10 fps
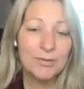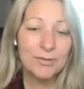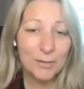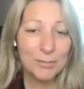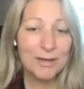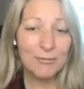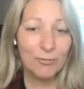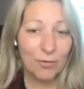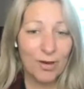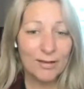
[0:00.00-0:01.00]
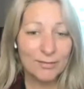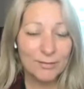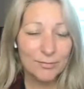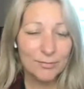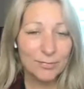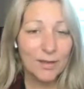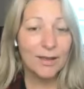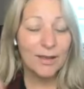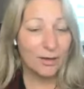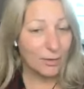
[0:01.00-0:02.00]
is coming in for us.
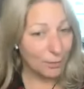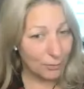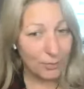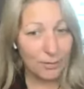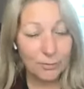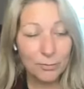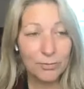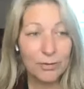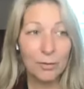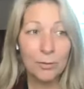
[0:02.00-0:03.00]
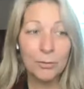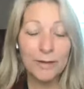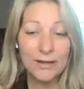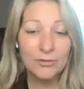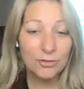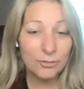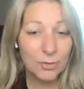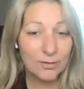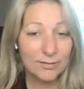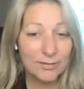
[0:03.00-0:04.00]
And it was the old ancient
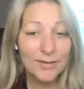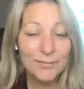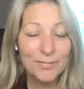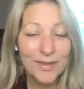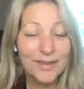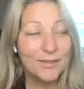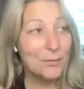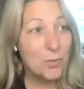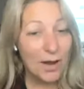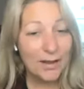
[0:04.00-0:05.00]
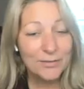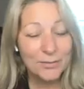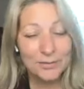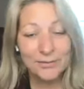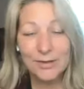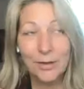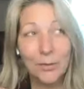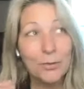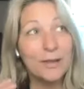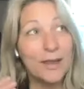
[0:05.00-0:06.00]
ones, the wise ones, the
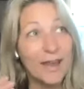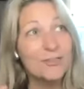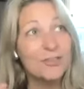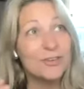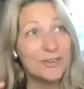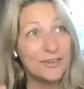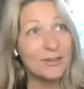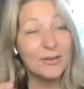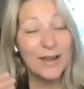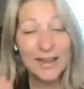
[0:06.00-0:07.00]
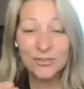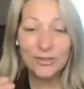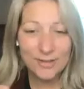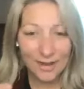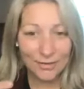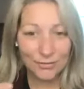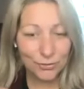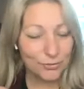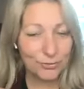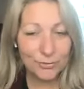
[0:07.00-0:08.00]
old ancient, they're ancient
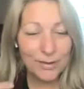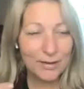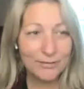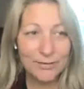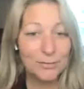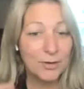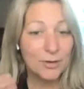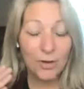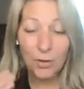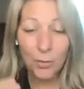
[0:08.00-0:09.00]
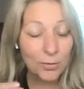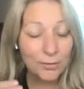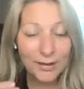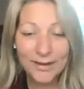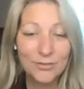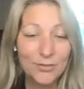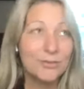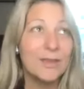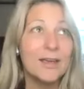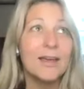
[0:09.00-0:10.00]
angels, is the way I see them. They're old
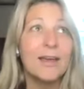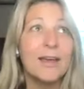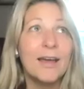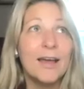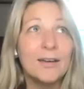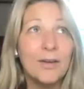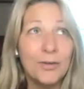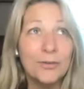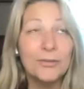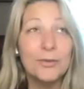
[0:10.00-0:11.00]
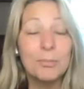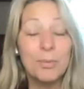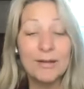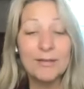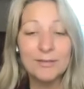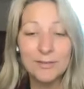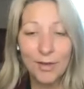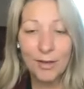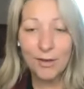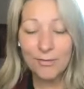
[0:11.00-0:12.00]
angels. And also the presence
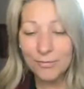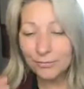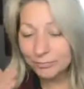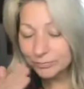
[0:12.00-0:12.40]
of